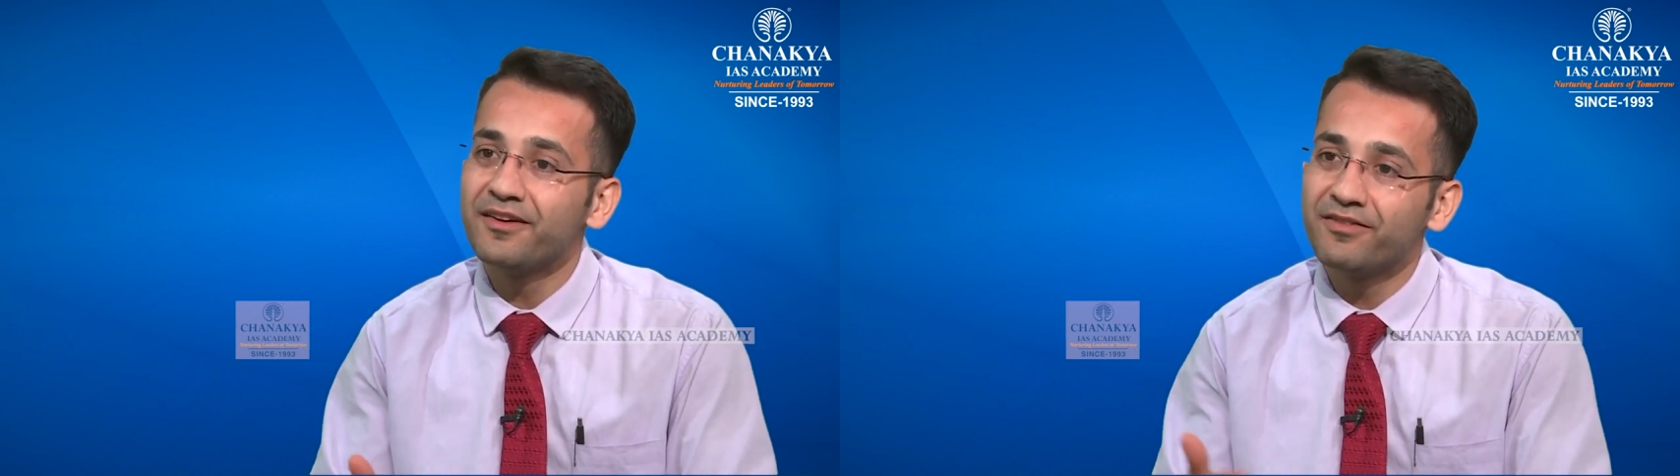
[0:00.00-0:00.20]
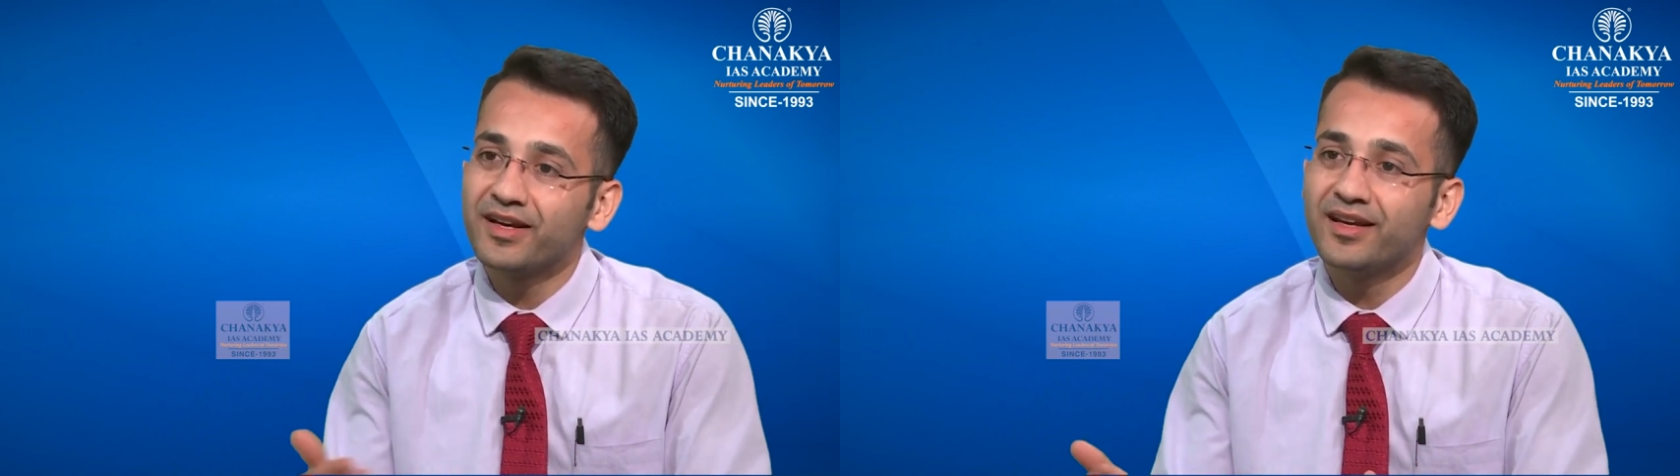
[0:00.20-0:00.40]

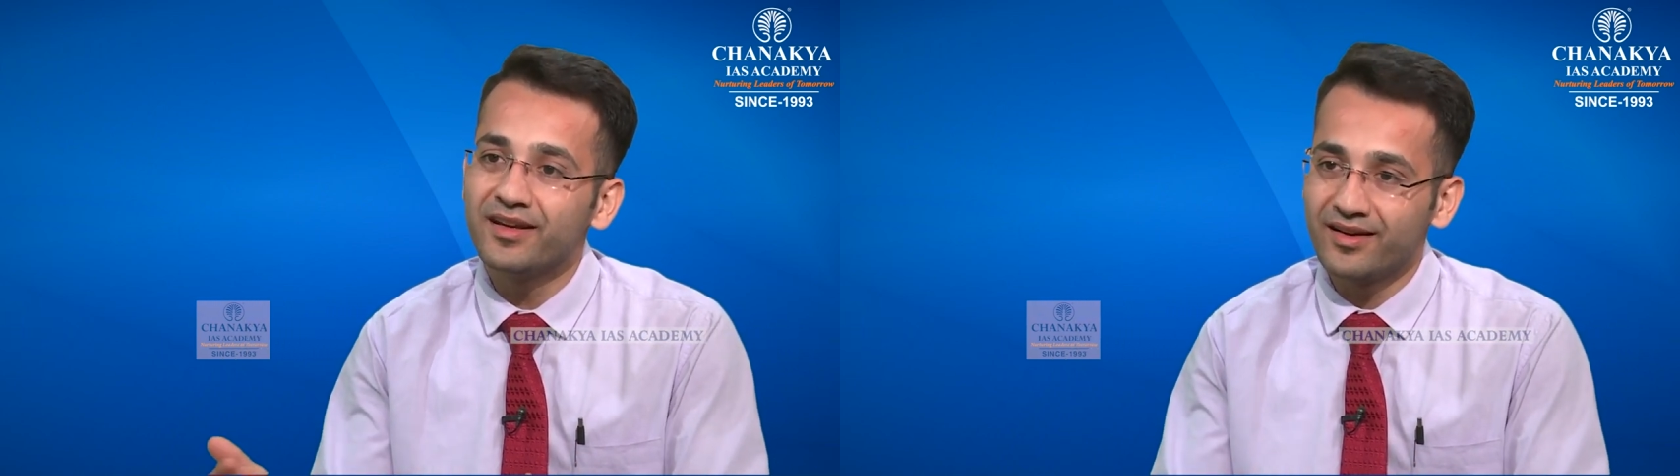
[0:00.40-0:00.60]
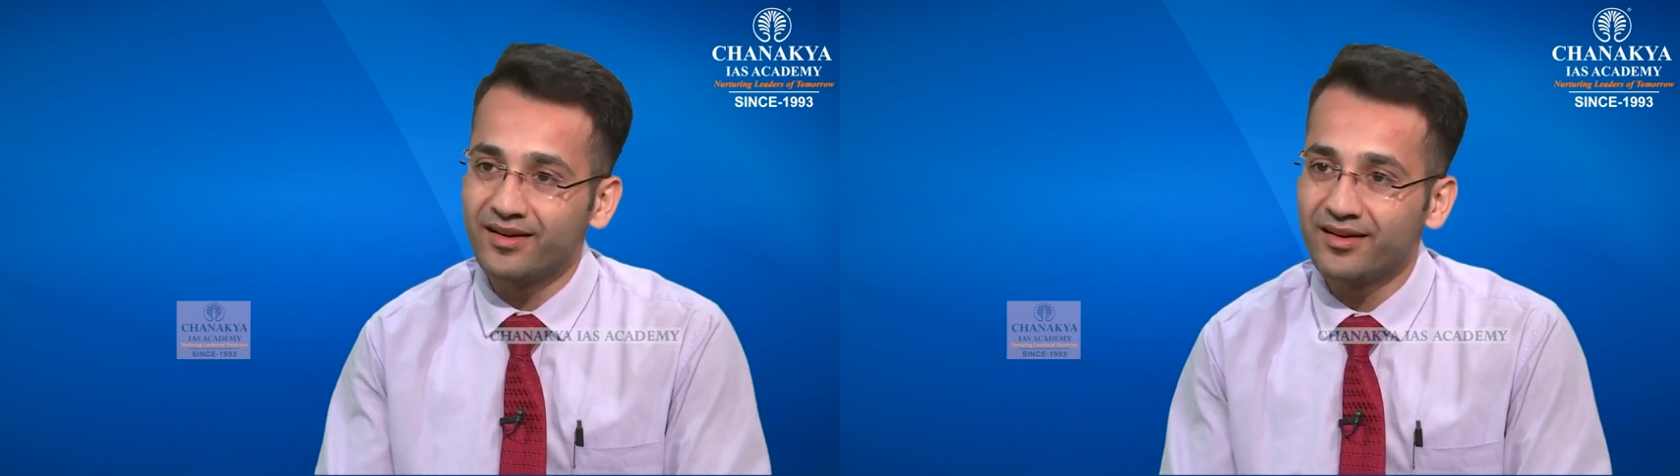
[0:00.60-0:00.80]

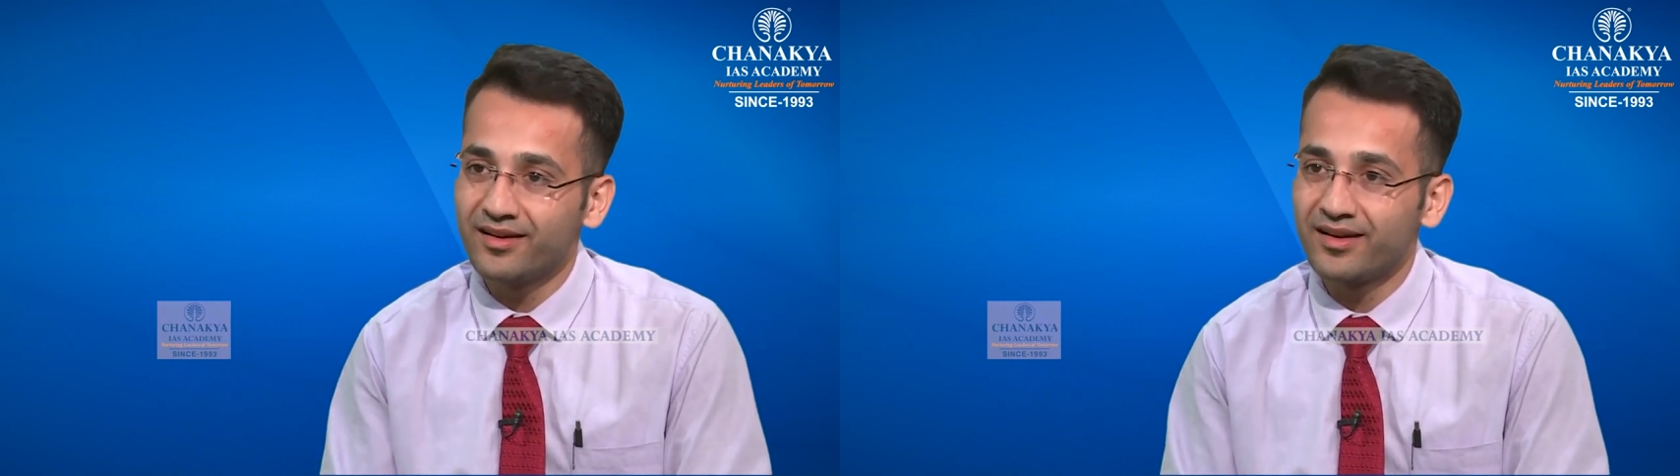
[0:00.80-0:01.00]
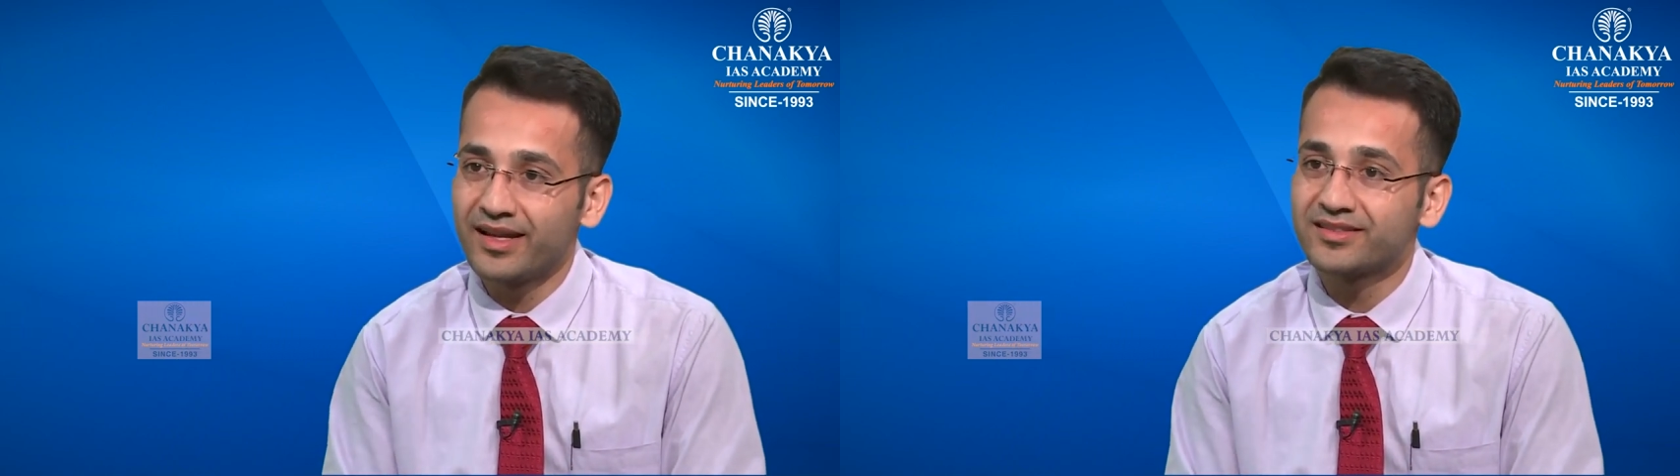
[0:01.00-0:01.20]
every
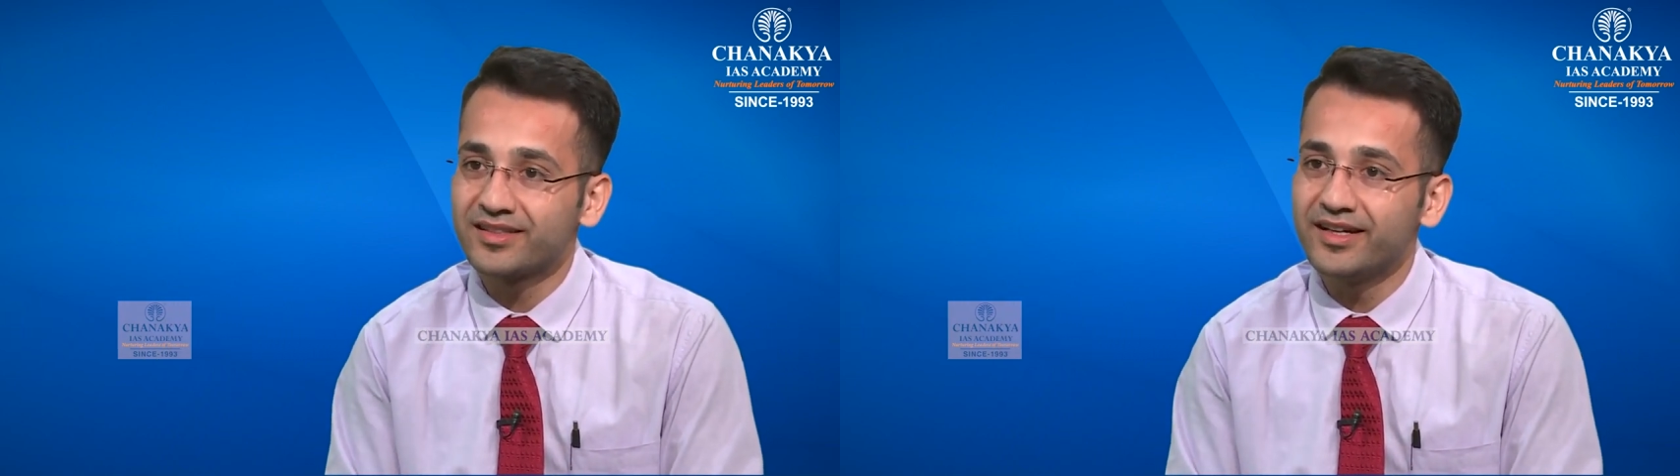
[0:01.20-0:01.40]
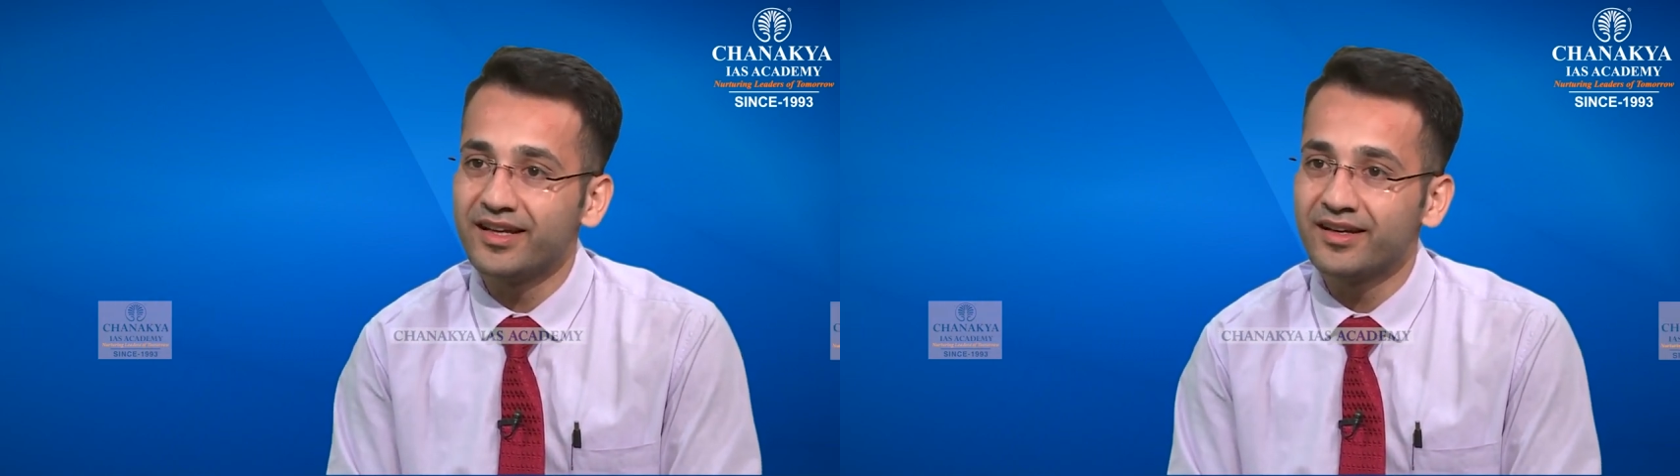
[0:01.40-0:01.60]
next
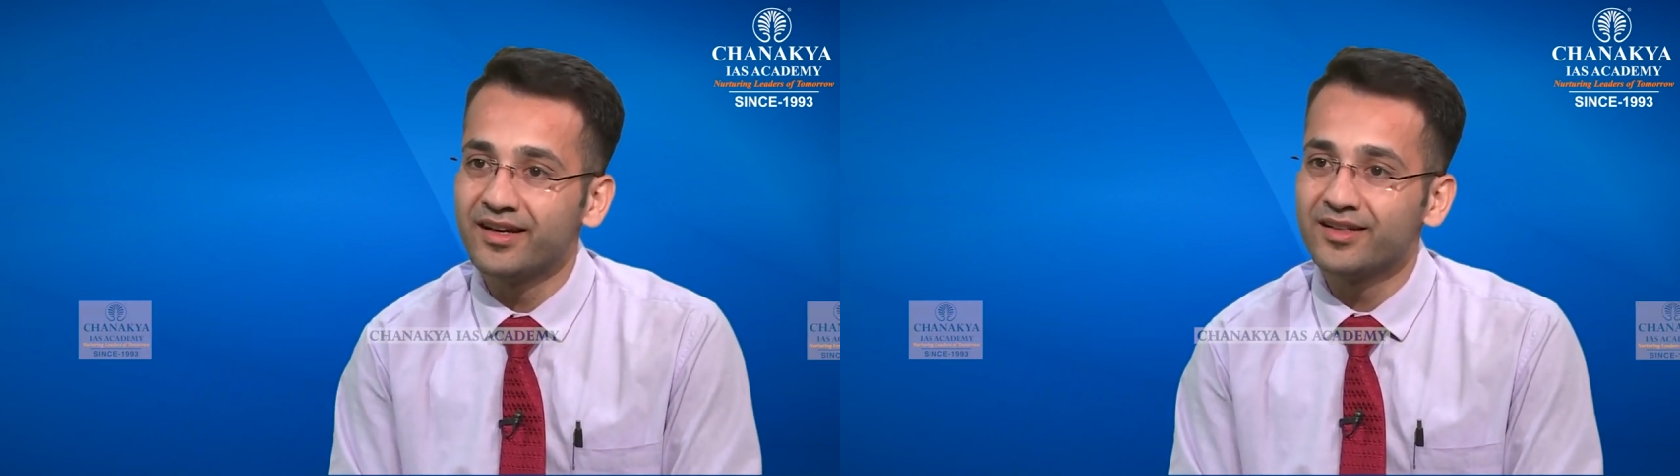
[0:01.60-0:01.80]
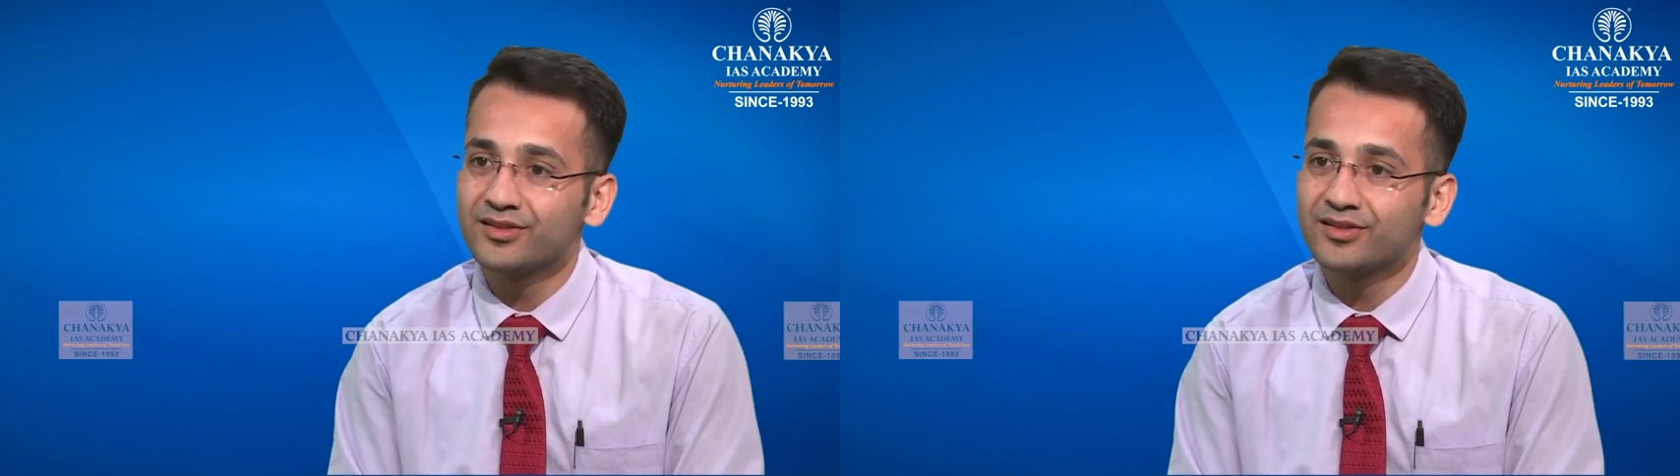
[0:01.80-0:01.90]
reading.